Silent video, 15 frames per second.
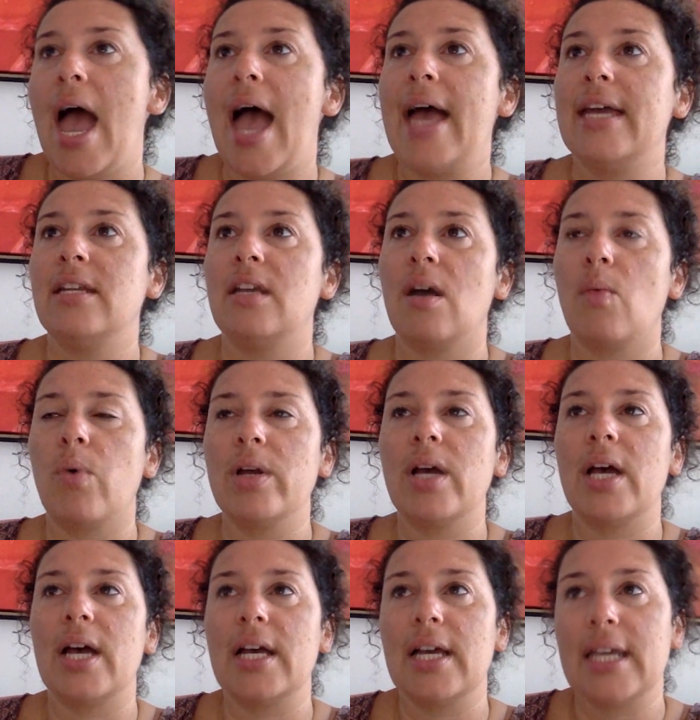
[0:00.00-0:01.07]
And
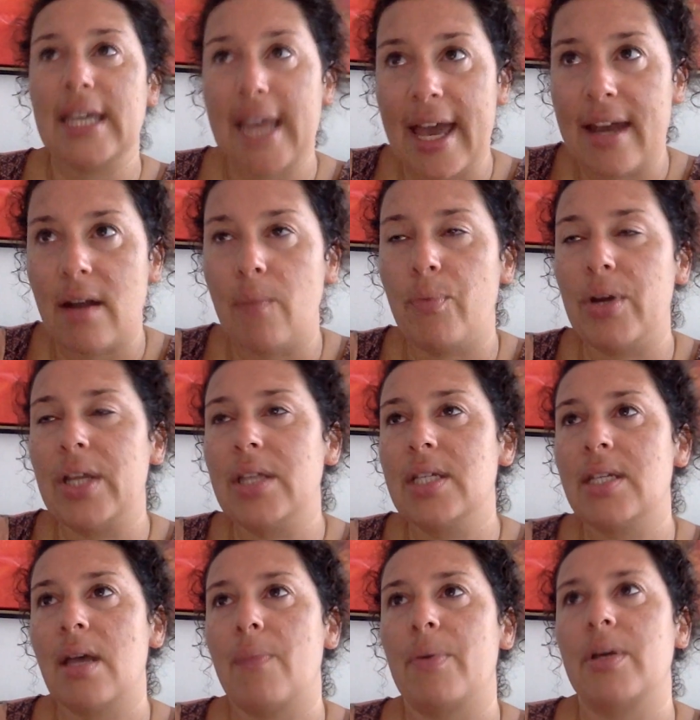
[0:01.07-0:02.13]
again, I'm bringing
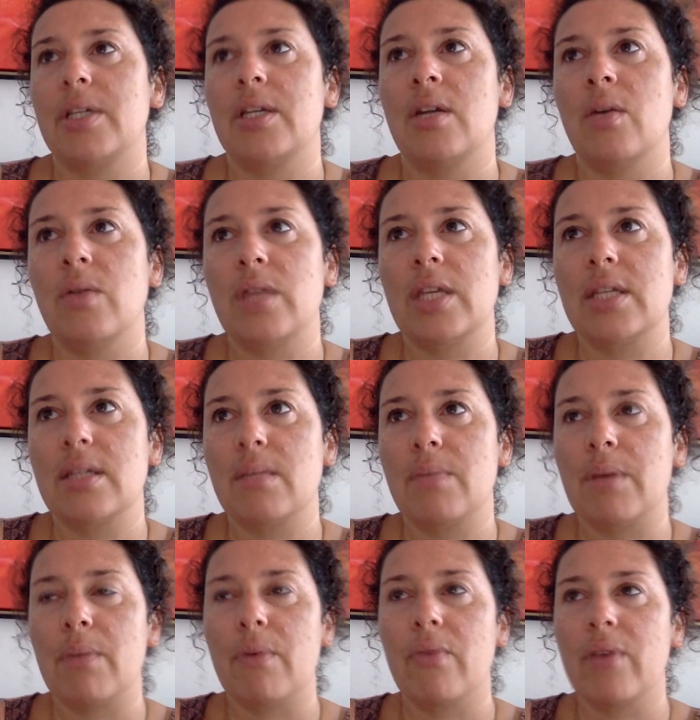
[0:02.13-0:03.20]
this up because I don't think some
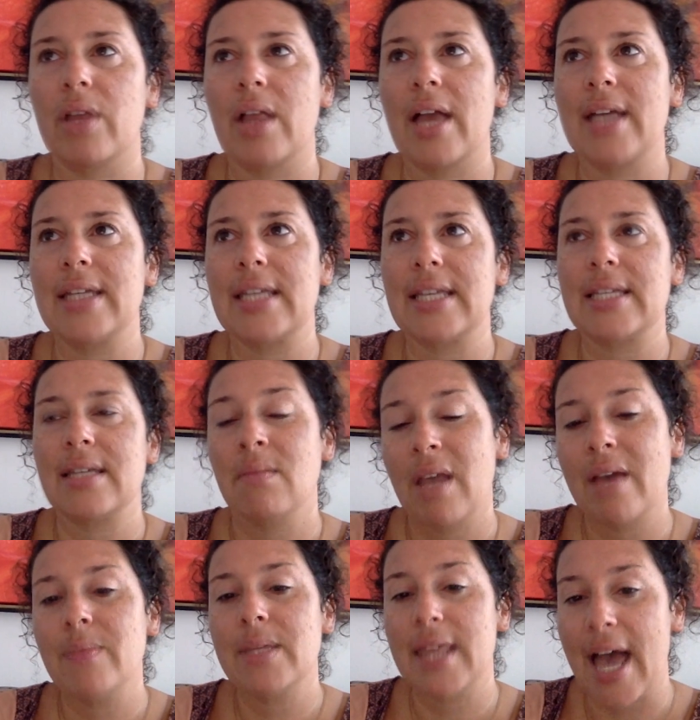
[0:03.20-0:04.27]
people realize that
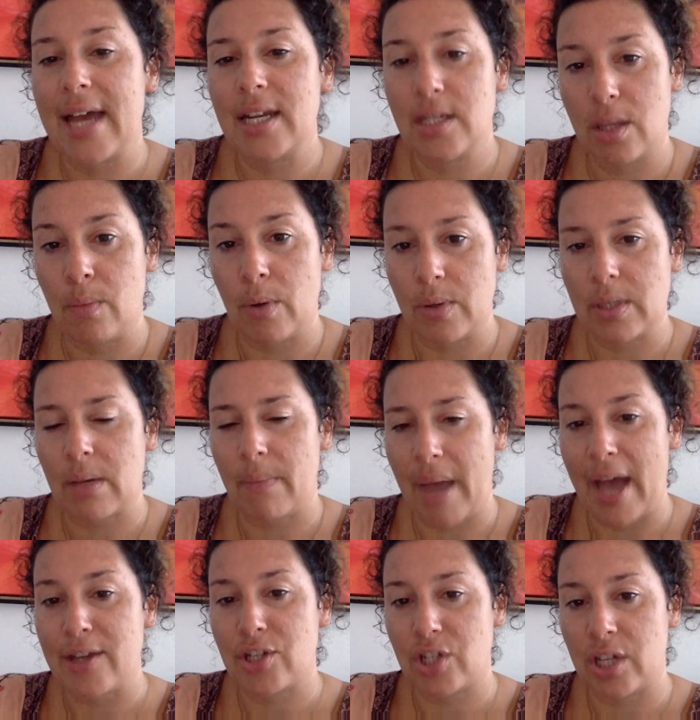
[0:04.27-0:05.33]
sometimes that is the most
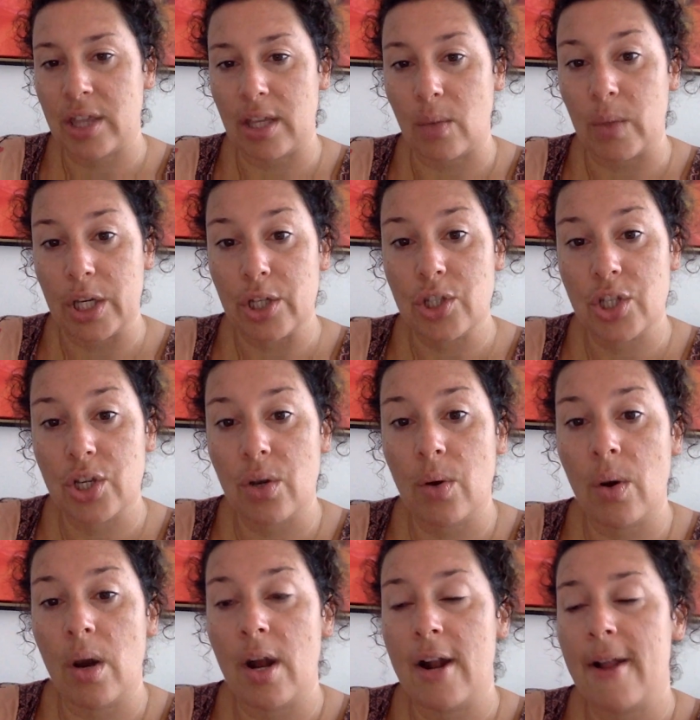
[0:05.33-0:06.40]
compassionate thing we could
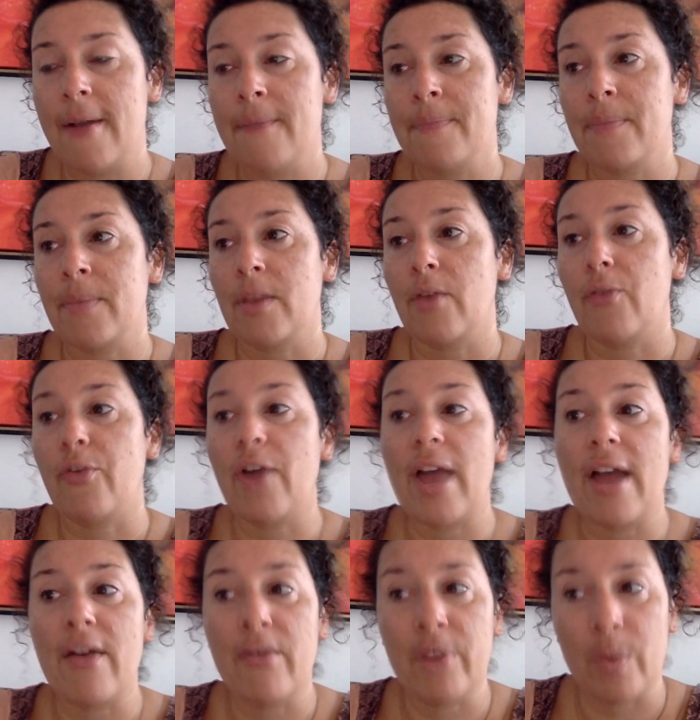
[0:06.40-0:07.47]
do for
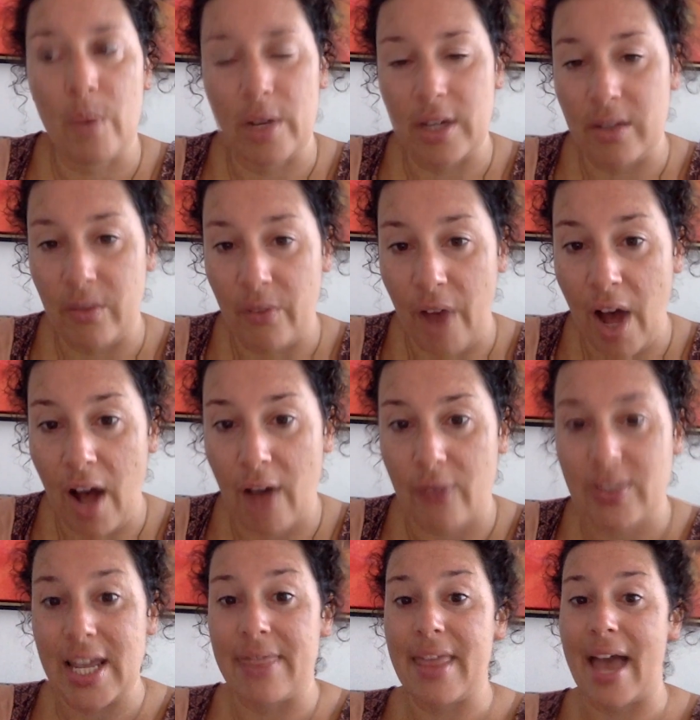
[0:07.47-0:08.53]
everyone
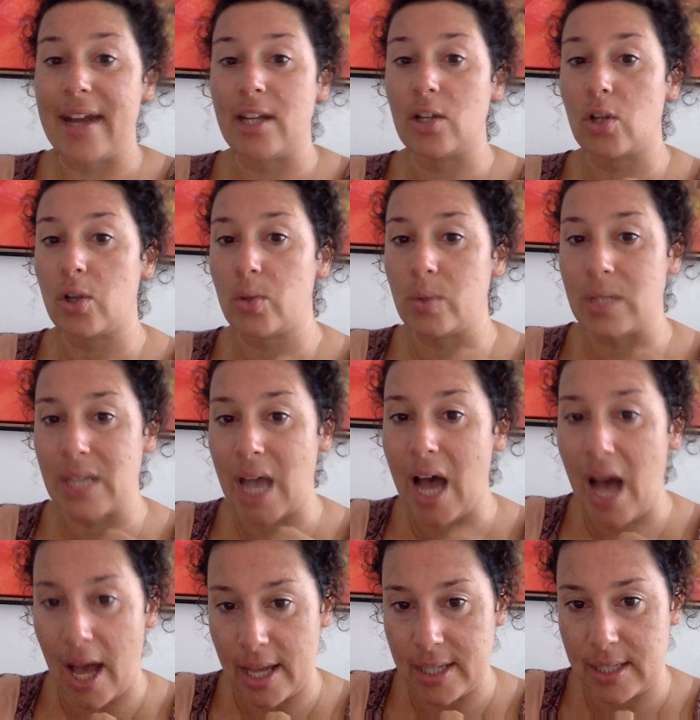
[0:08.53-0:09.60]
involved, and that includes
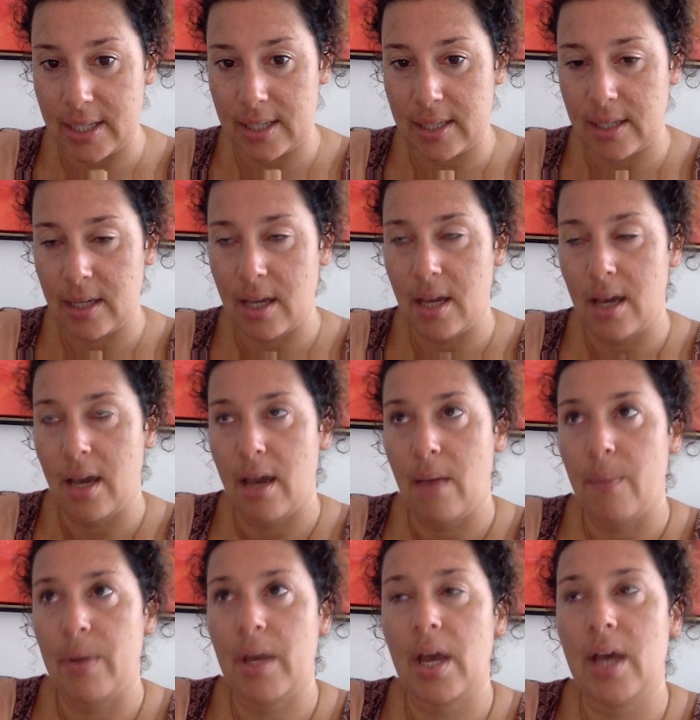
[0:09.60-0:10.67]
us,
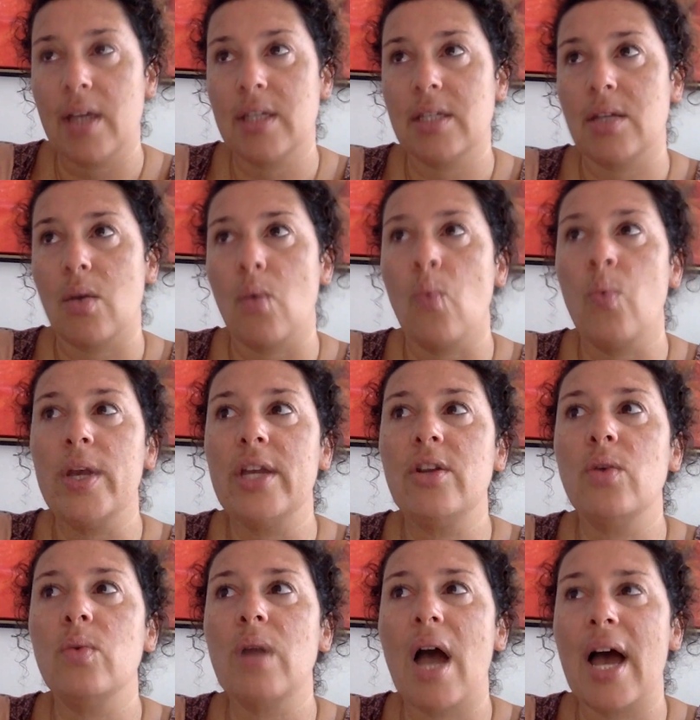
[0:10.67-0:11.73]
because we
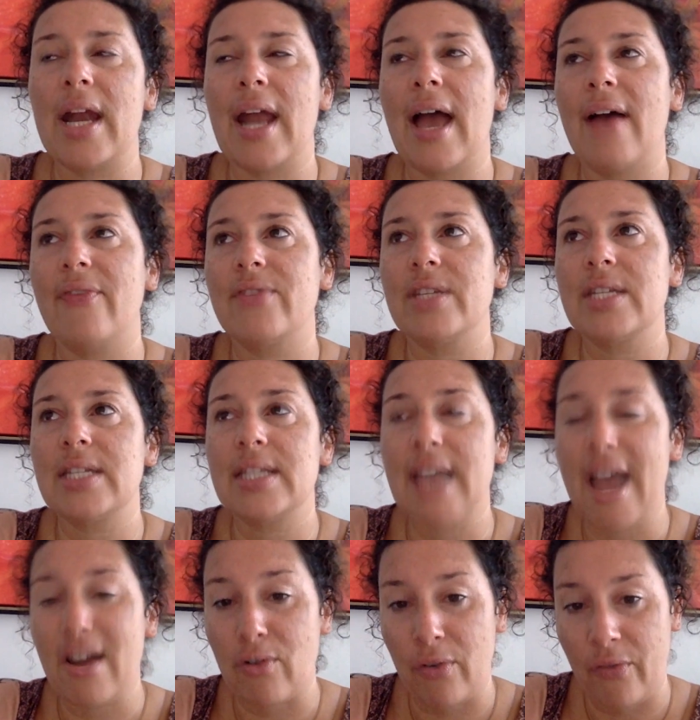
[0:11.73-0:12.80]
do not have to
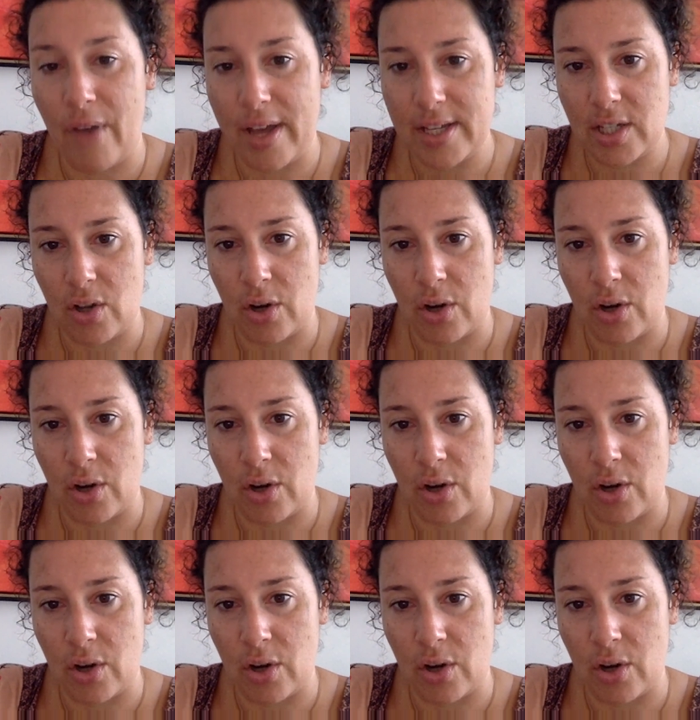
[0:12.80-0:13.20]
sacrifice